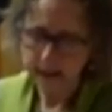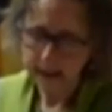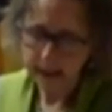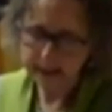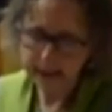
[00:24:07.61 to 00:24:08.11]

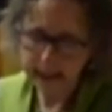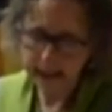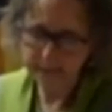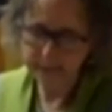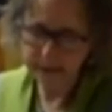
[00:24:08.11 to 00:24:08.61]
and to
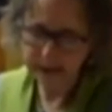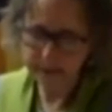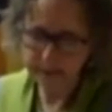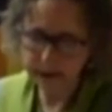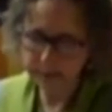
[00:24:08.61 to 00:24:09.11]
have as
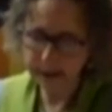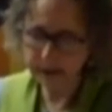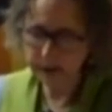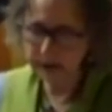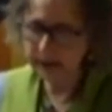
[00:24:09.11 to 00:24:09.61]
much
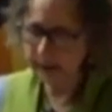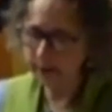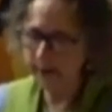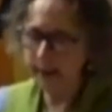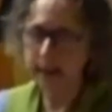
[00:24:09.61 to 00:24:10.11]
patience as
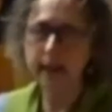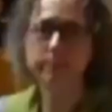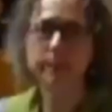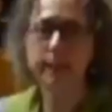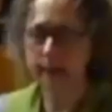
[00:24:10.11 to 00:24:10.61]
we can,
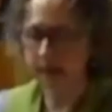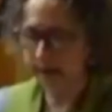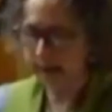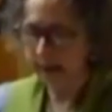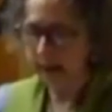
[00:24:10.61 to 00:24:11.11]

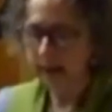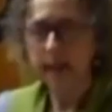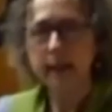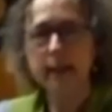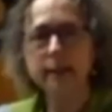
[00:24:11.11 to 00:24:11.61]
because
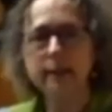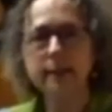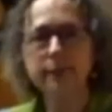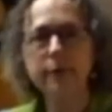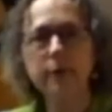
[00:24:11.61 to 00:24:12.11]
it's
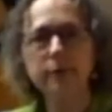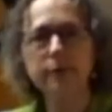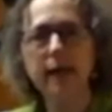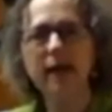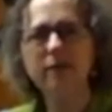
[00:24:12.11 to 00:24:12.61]
difficult
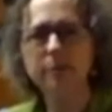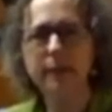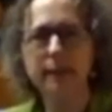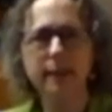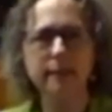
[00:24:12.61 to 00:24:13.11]
for
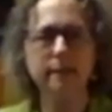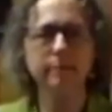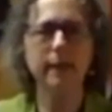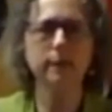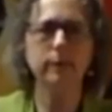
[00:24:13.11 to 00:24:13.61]
everybody. It doesn't
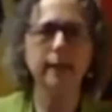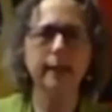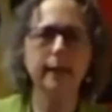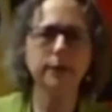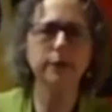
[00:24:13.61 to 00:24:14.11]
matter what
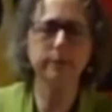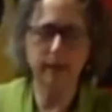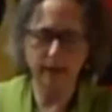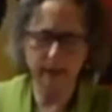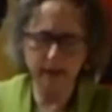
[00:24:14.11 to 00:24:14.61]
age you
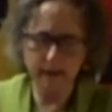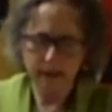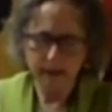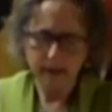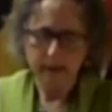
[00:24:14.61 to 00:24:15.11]
are.
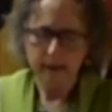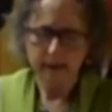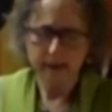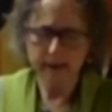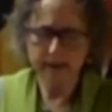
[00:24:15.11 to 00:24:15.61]

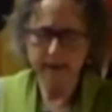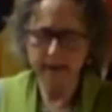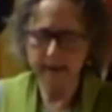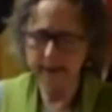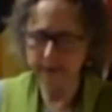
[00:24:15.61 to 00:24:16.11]
This is
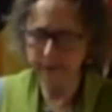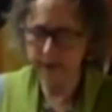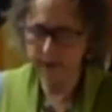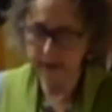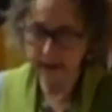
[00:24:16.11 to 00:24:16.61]
a
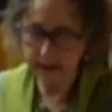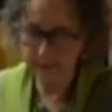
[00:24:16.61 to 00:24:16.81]
difficult time